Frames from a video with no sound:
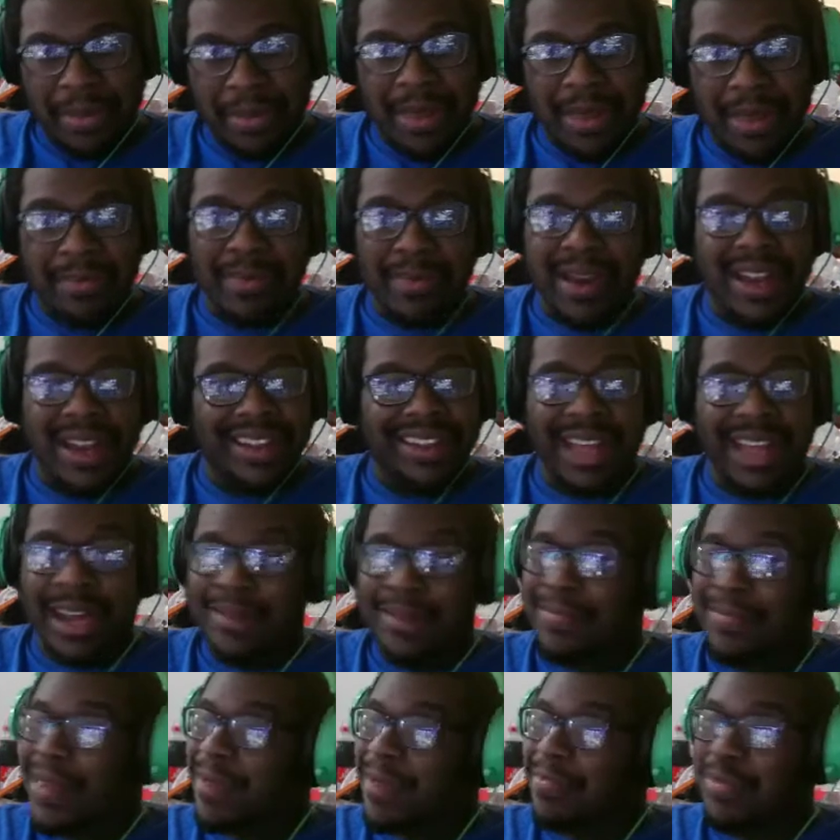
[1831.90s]
I mean, but a lot
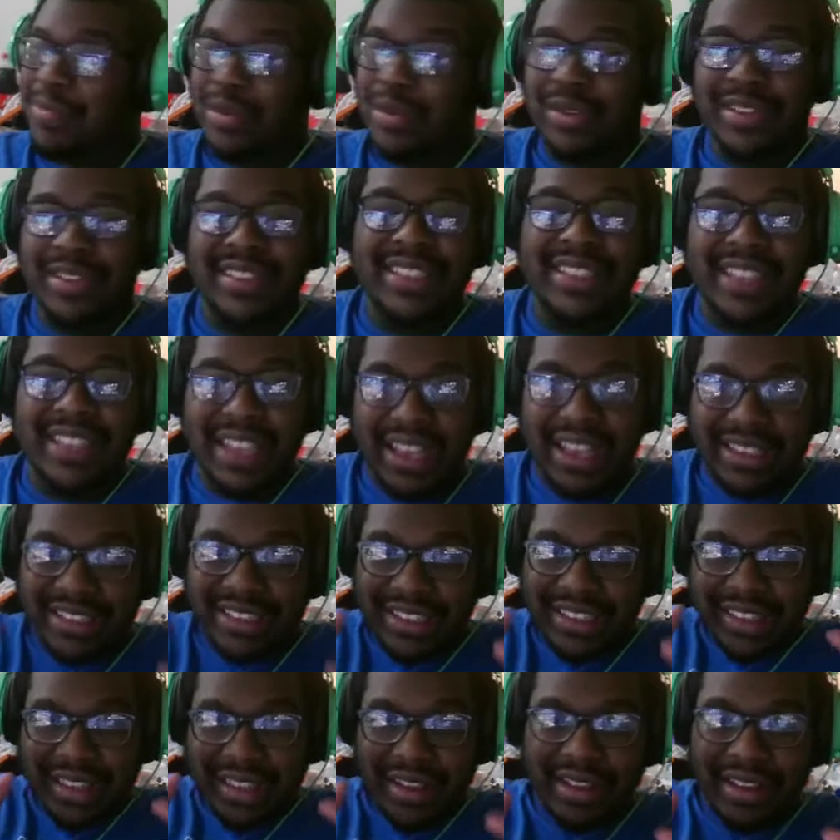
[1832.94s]
of people see. Here's
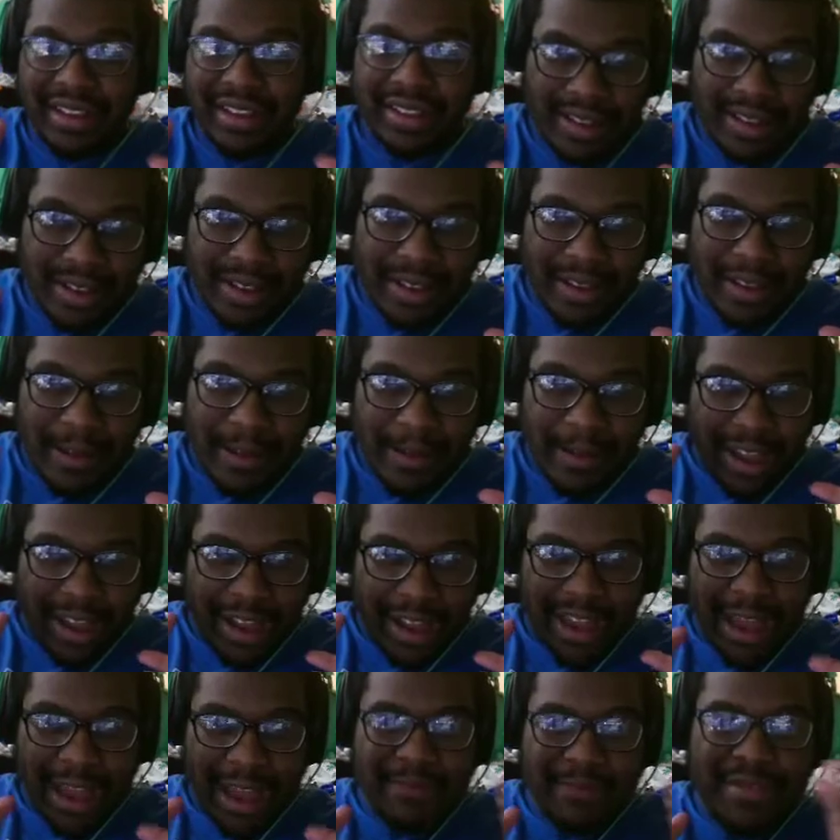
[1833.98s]
the thing: a
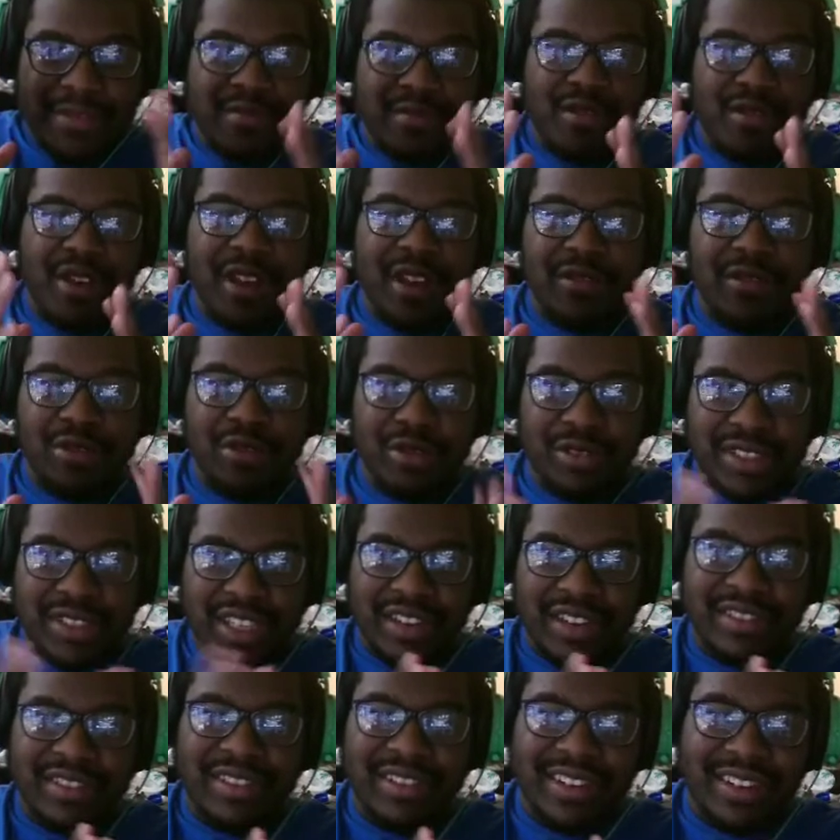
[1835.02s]
lot of people in
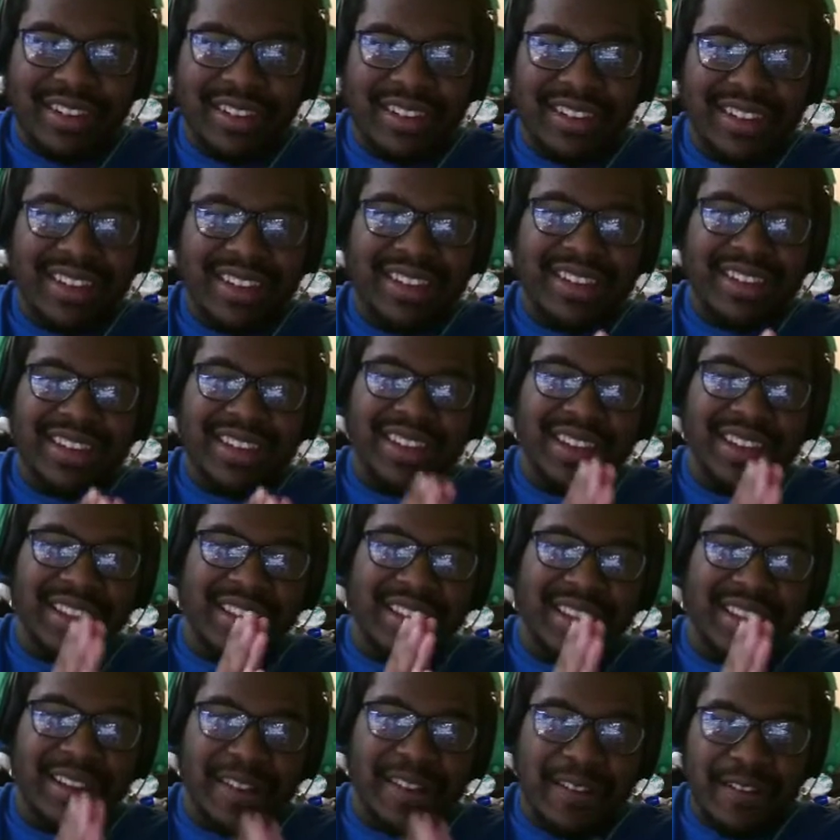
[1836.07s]
Runeterra
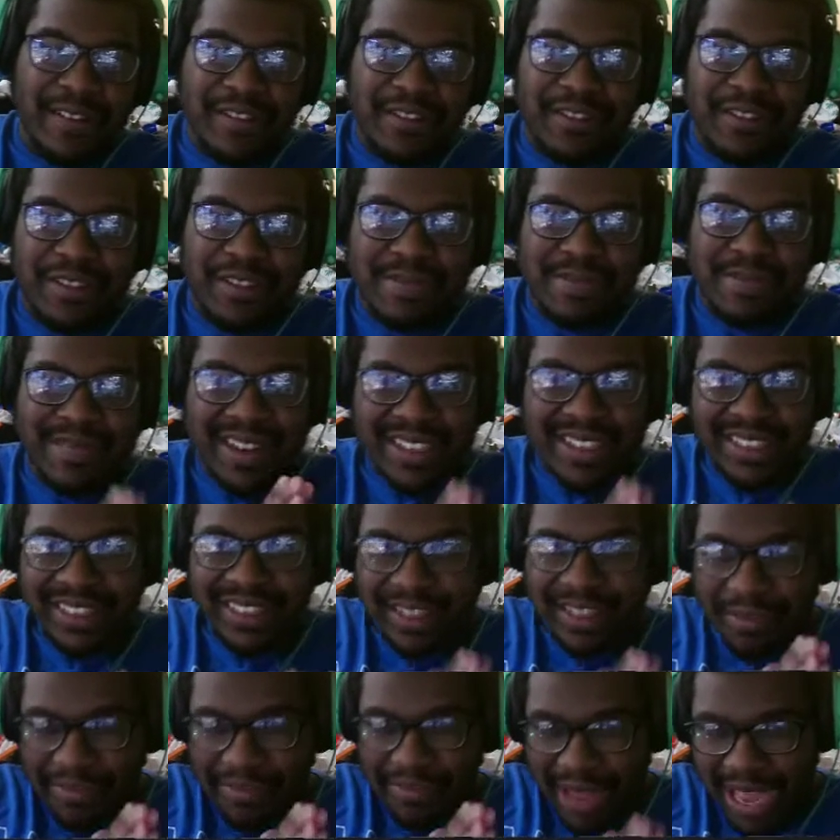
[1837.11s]
love pressing
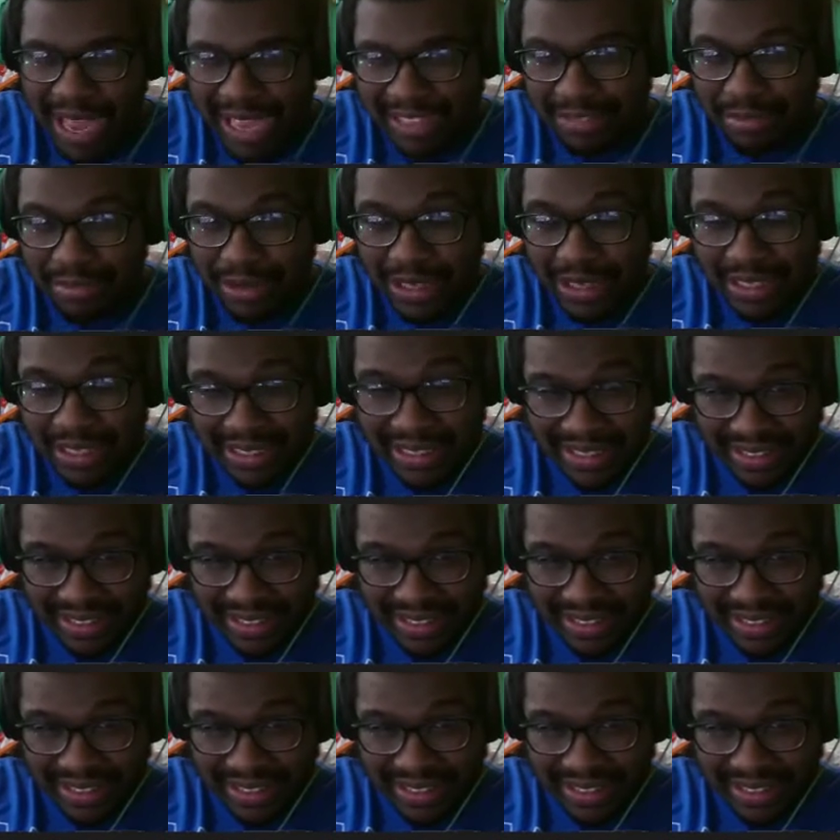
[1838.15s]
the pass button.